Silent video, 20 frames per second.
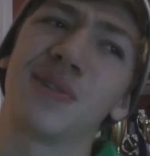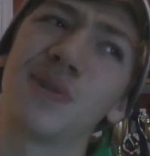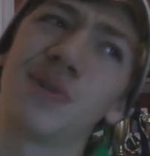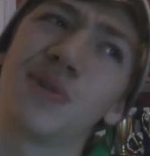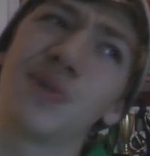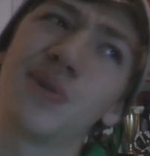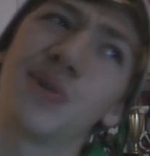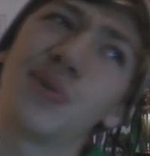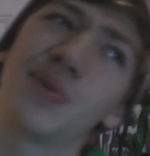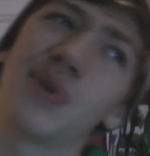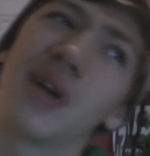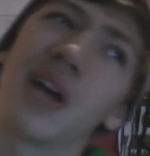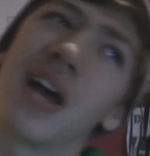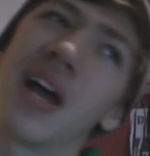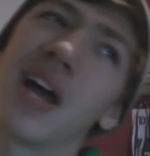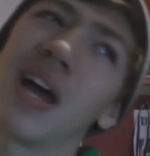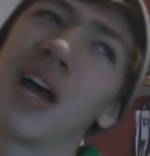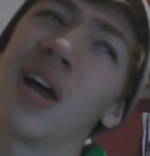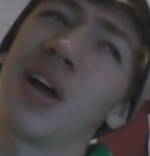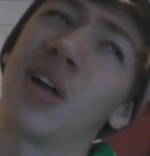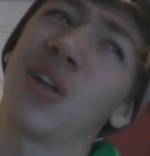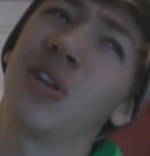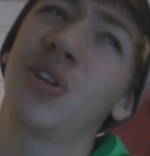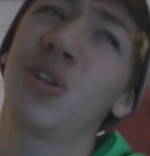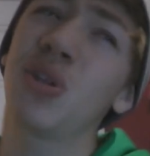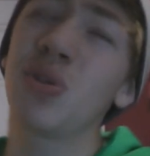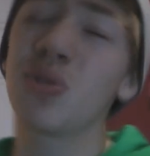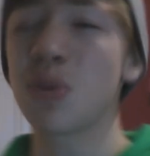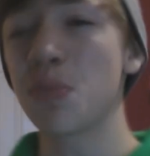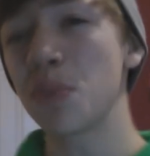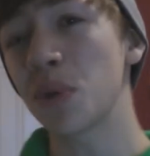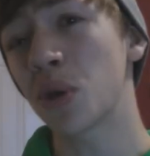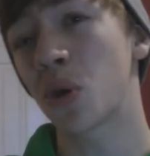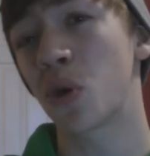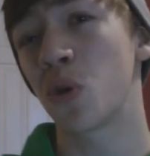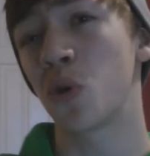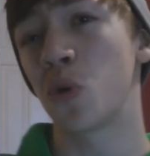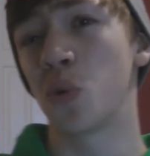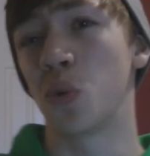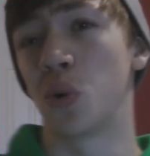to do something
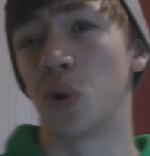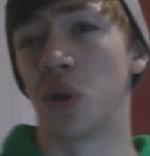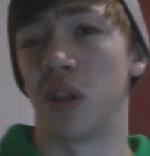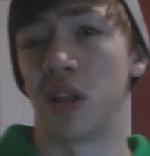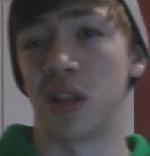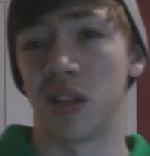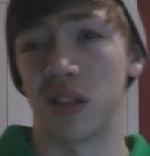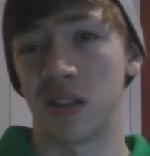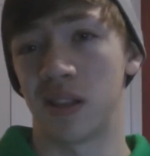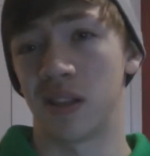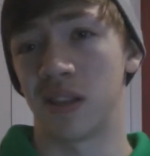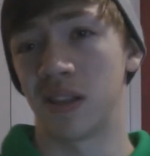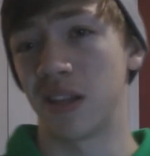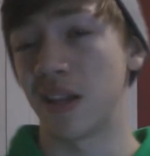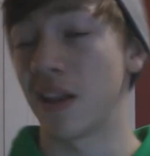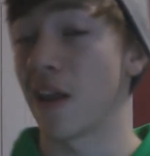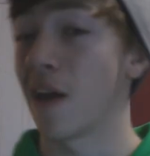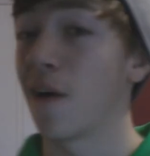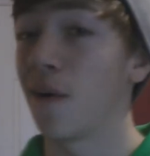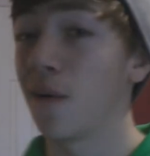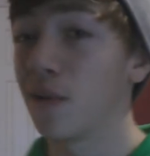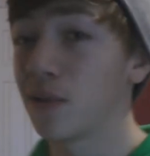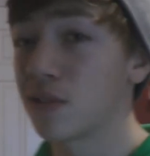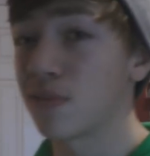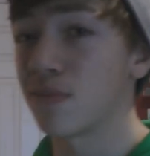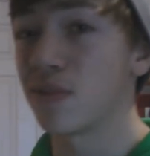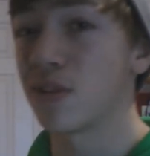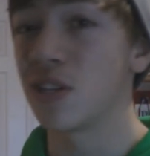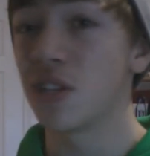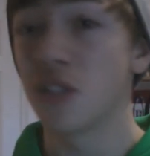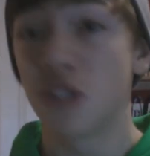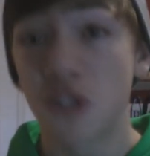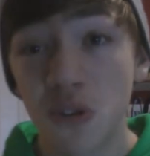cool you know, something